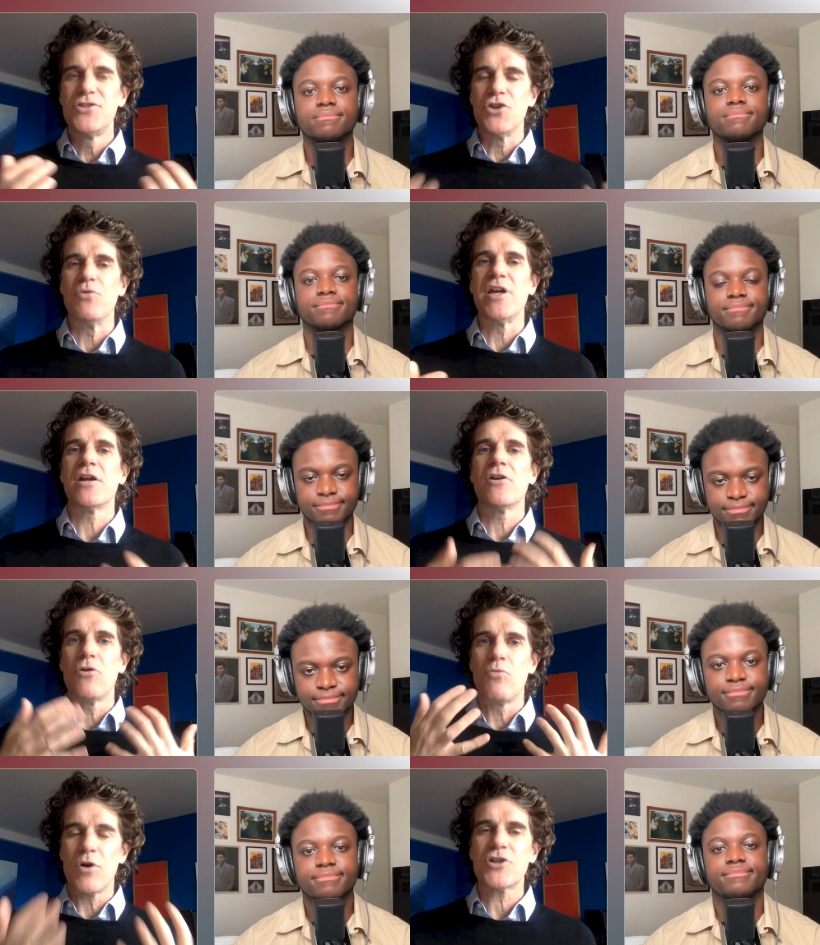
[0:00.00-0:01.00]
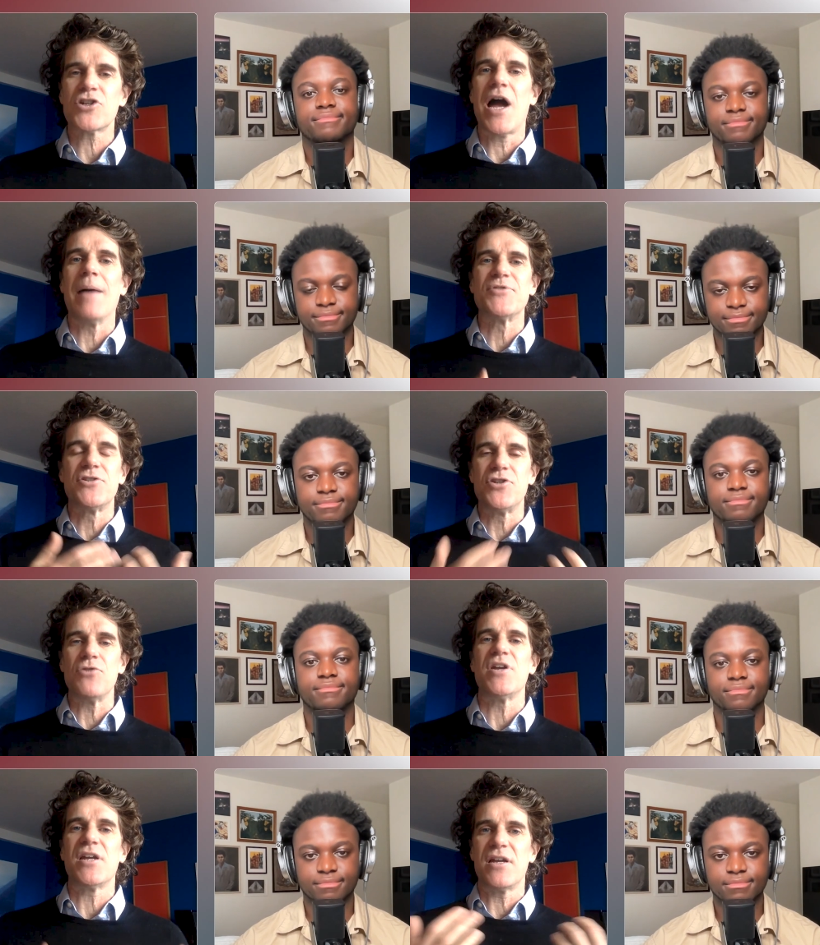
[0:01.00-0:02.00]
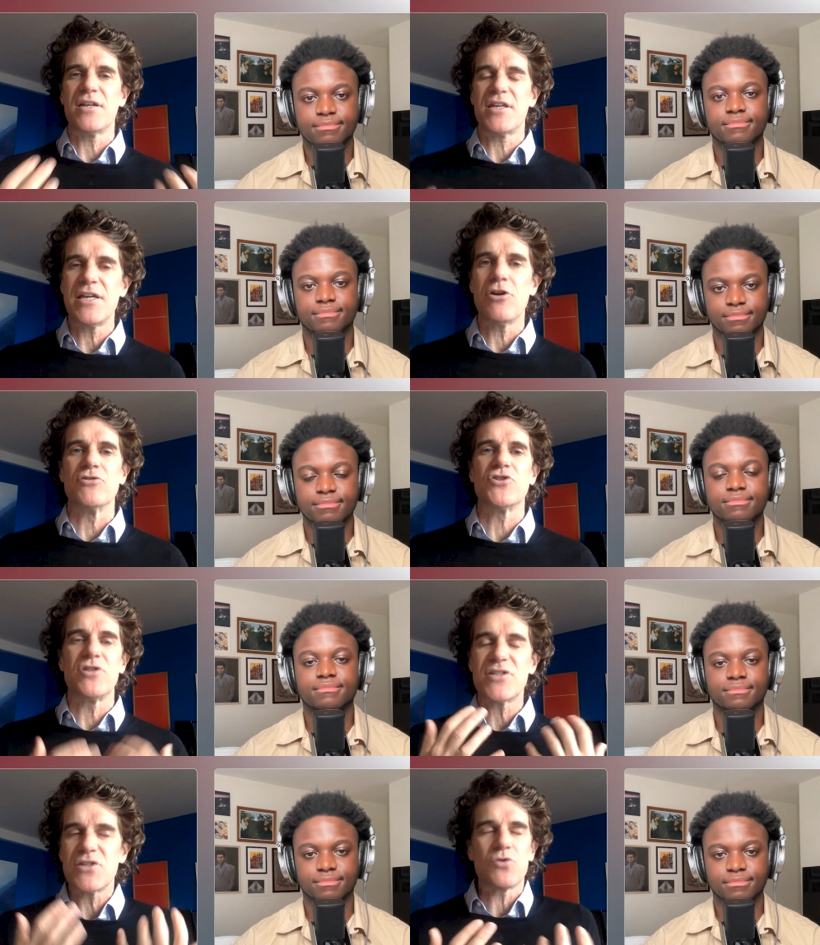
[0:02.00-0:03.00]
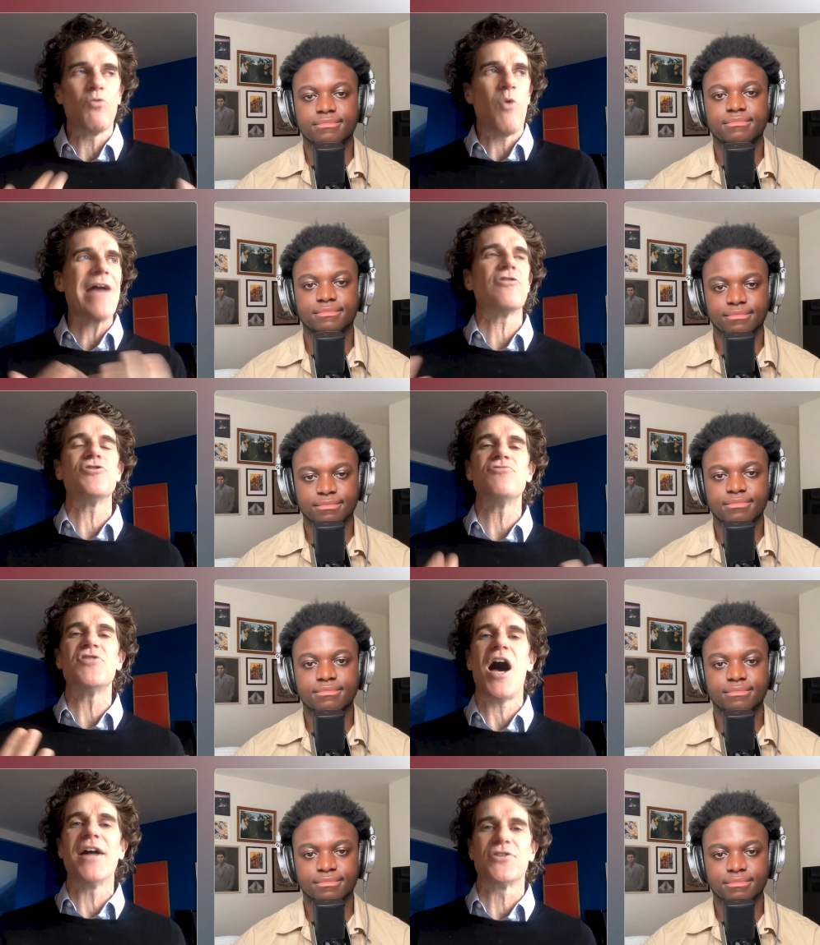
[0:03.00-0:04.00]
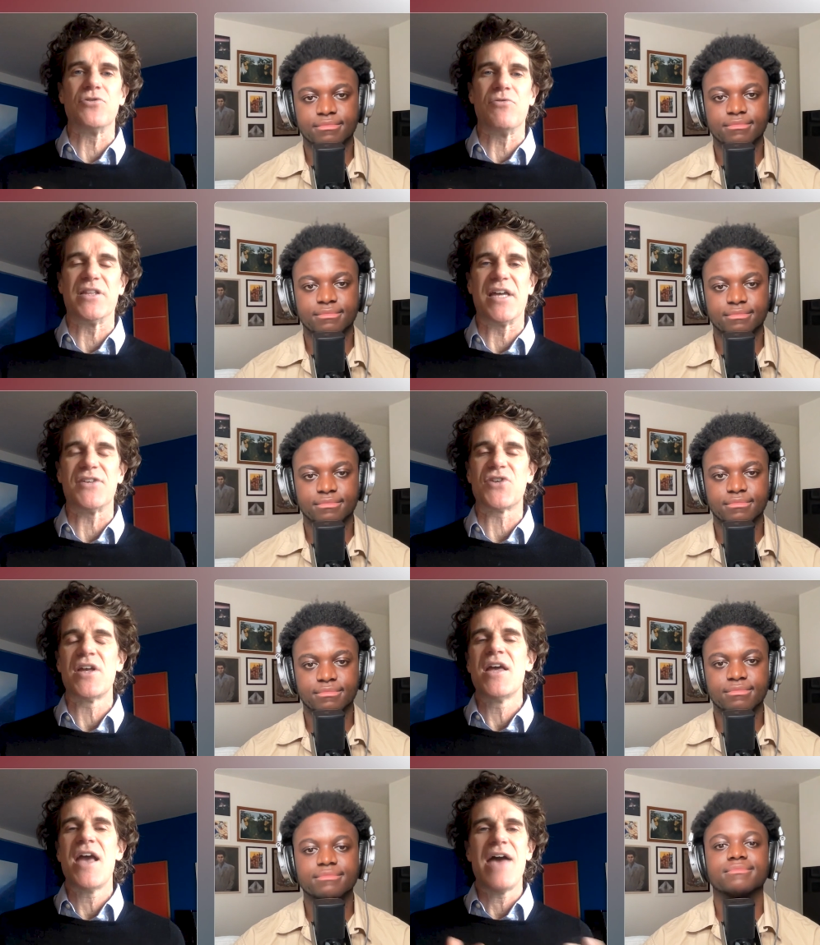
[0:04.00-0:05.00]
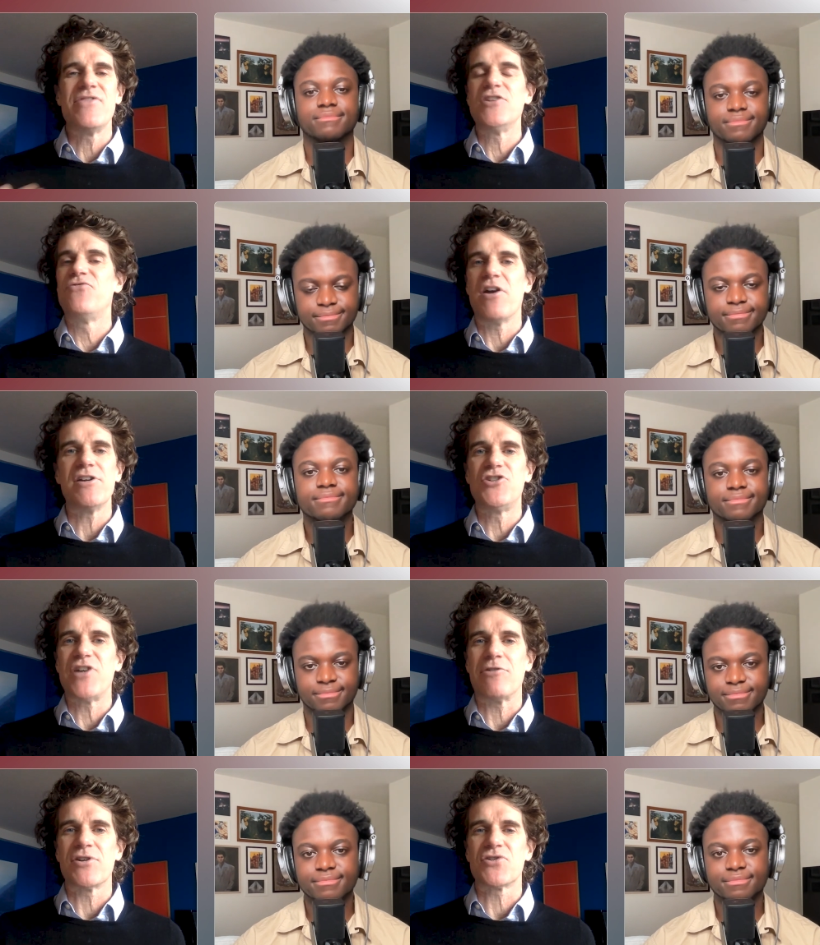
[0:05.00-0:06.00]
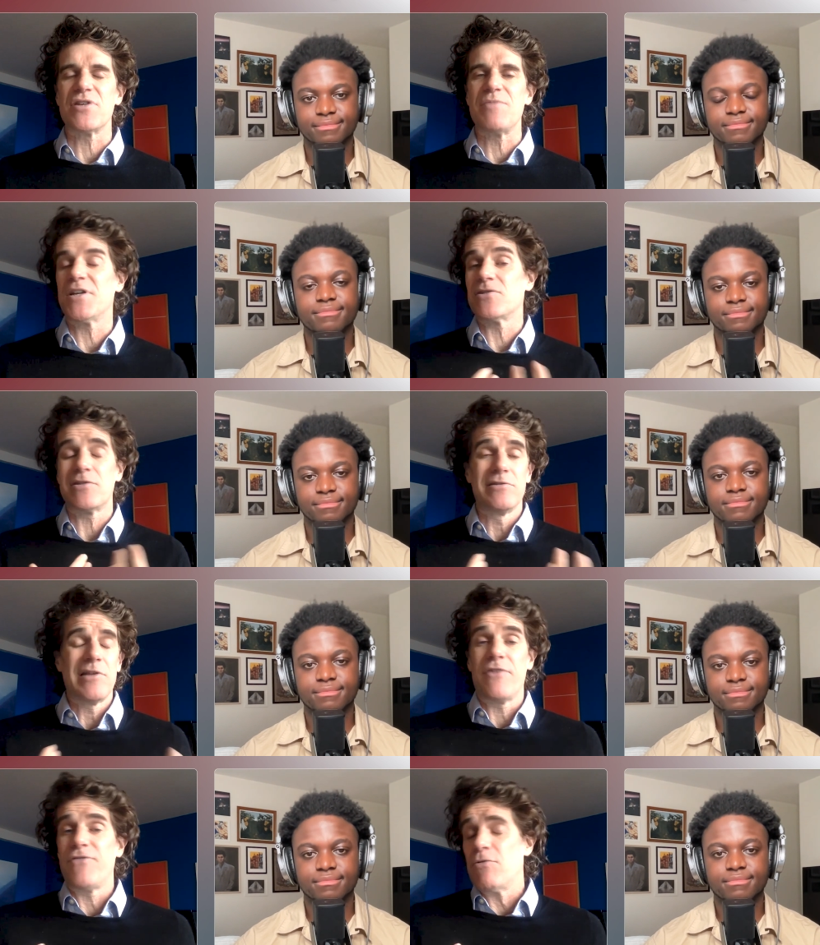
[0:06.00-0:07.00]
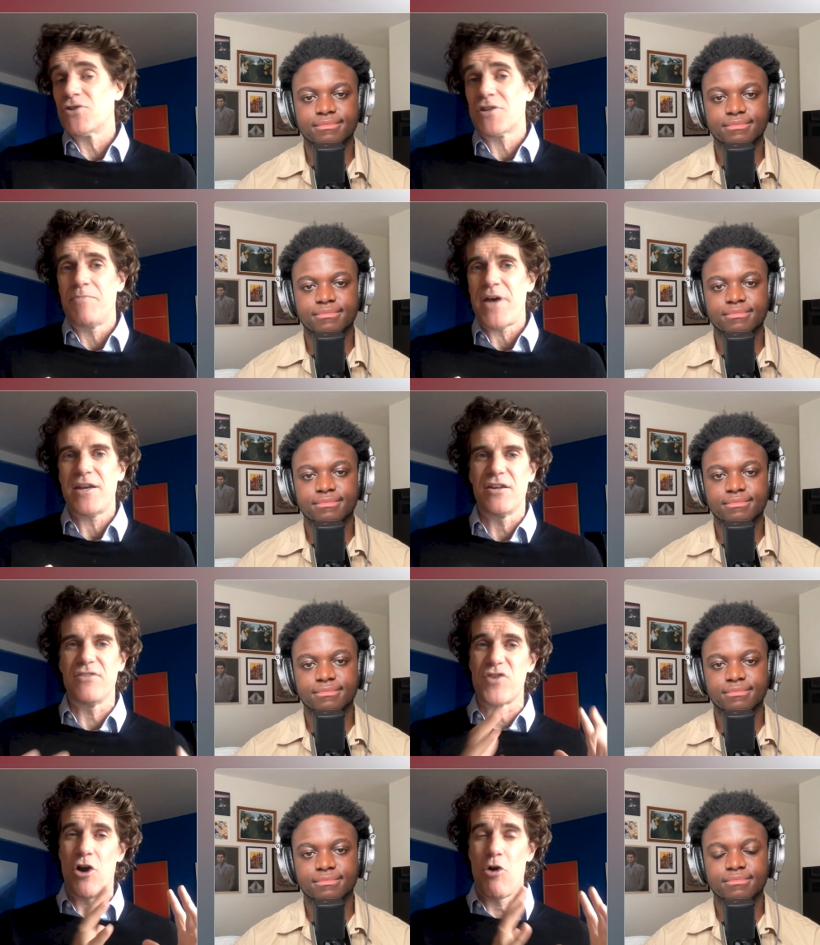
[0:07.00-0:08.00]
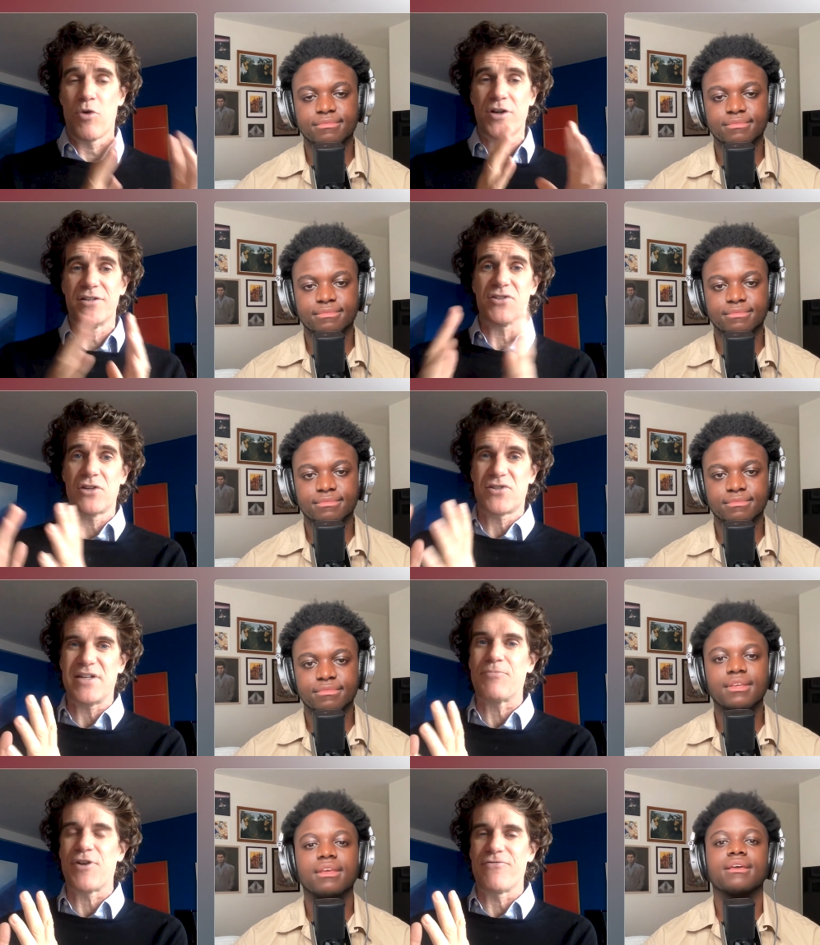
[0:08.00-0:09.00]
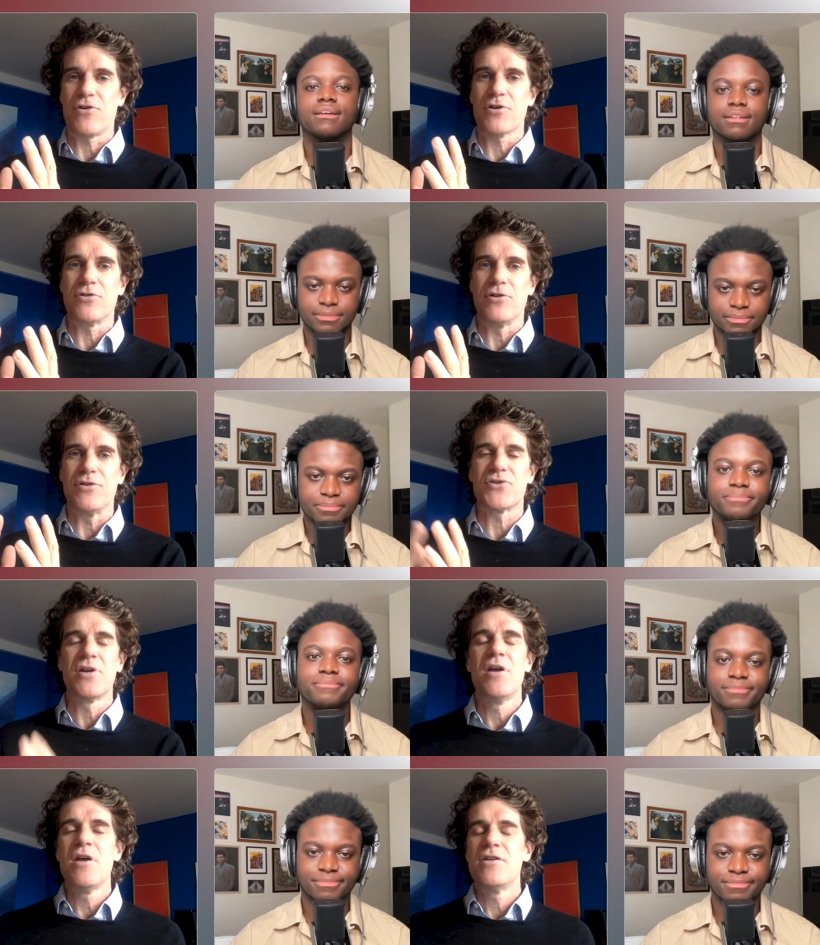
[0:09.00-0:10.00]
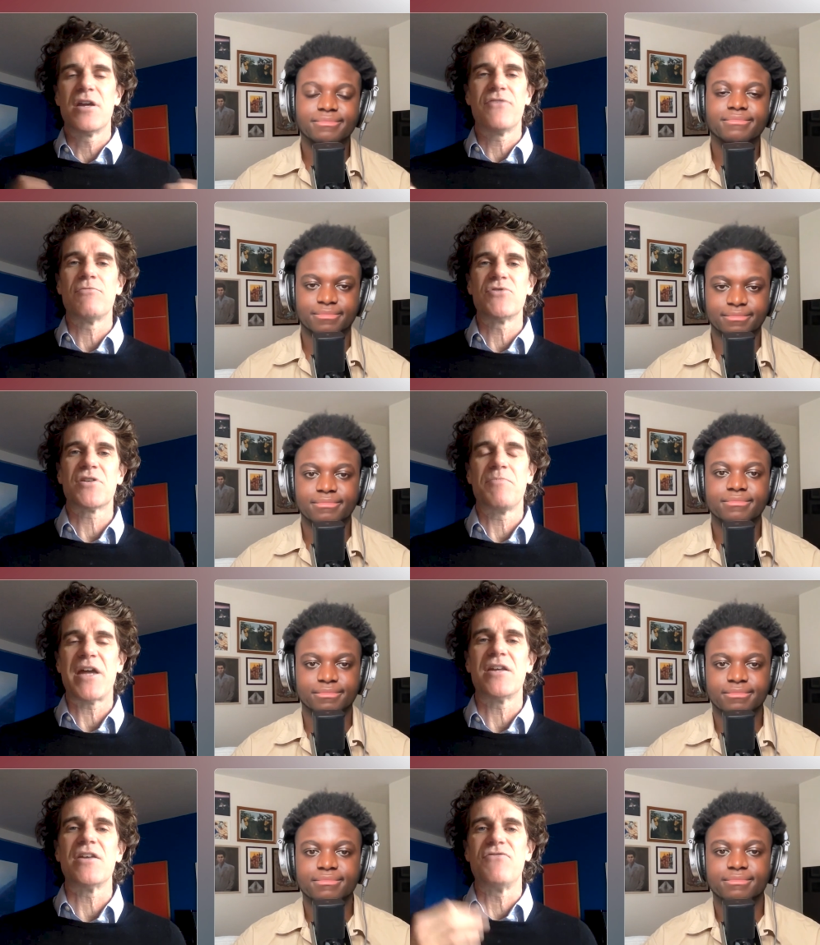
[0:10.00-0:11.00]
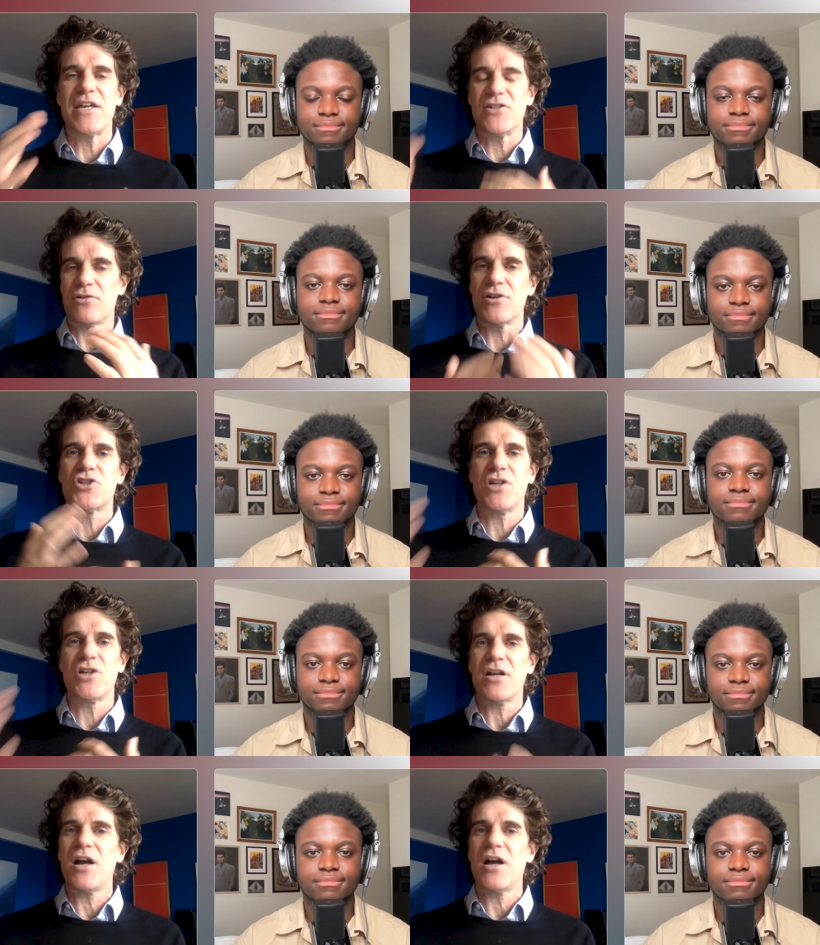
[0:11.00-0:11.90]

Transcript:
Speaker 1: doing workshops, doing keynotes. This is why are you not doing this? And they mm -hmm. very mm-hmm. generously, because none of it was competitive, we all worked in such separate verticals. None of it was competitive. They started sharing